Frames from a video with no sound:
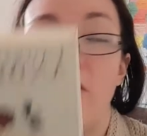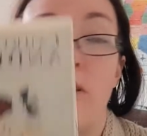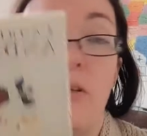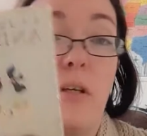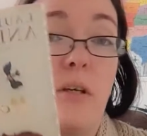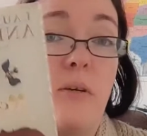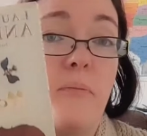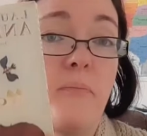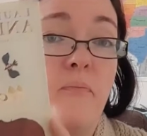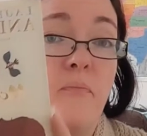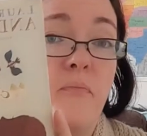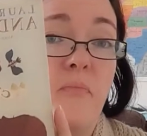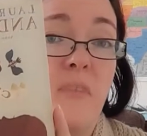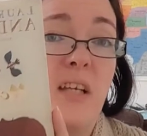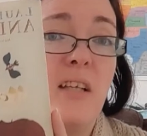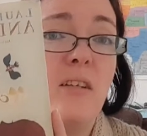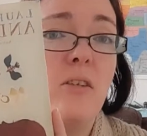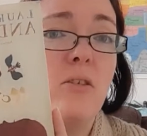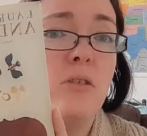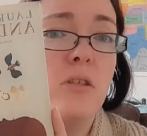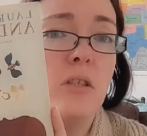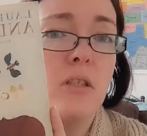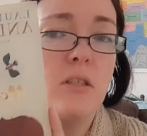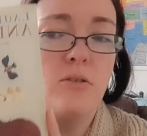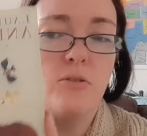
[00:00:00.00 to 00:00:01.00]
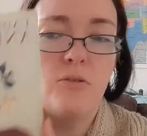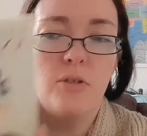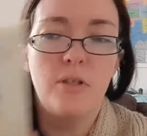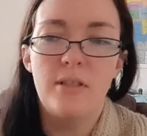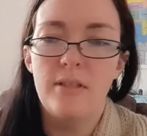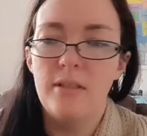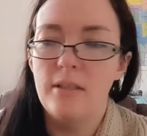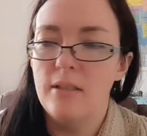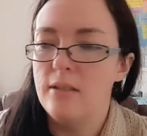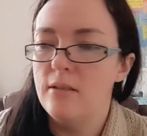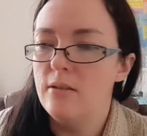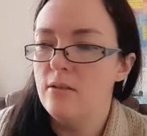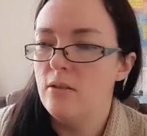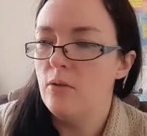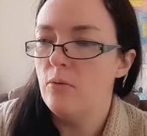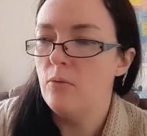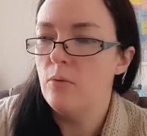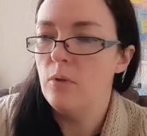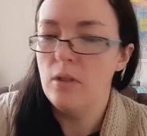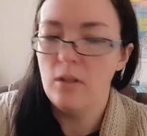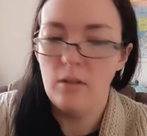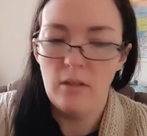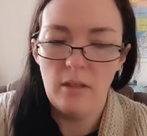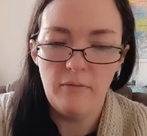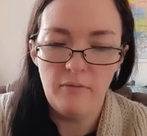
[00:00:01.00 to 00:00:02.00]
yeah, it looked interesting. So
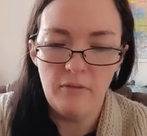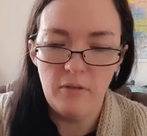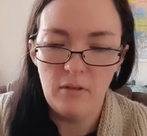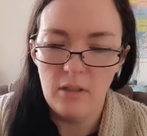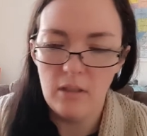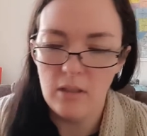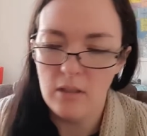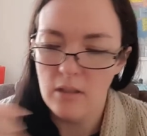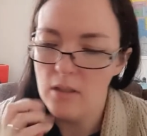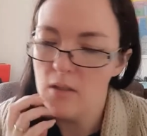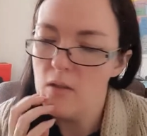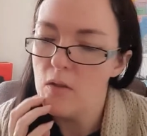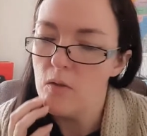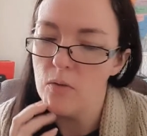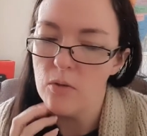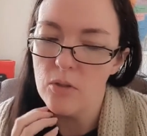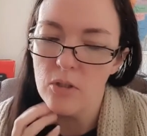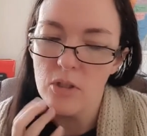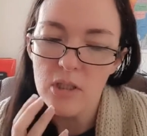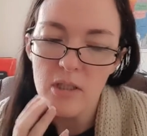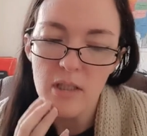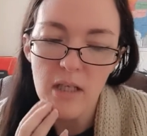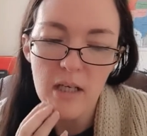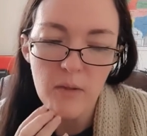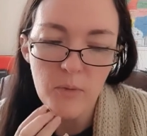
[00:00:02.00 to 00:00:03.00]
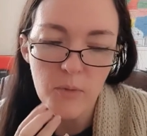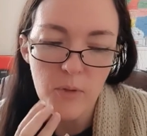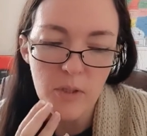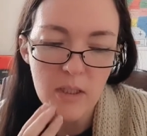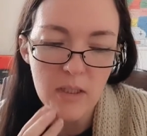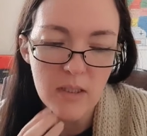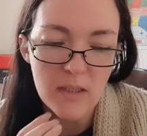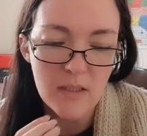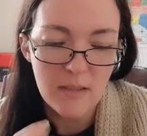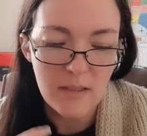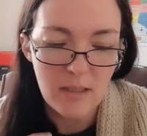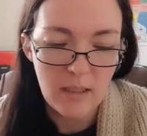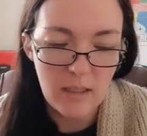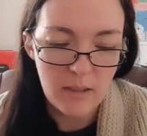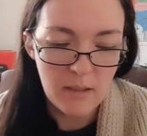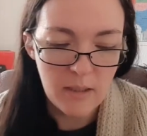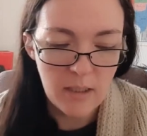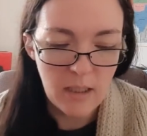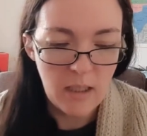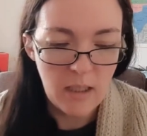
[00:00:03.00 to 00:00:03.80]
we're definitely going to hold on to that one and see.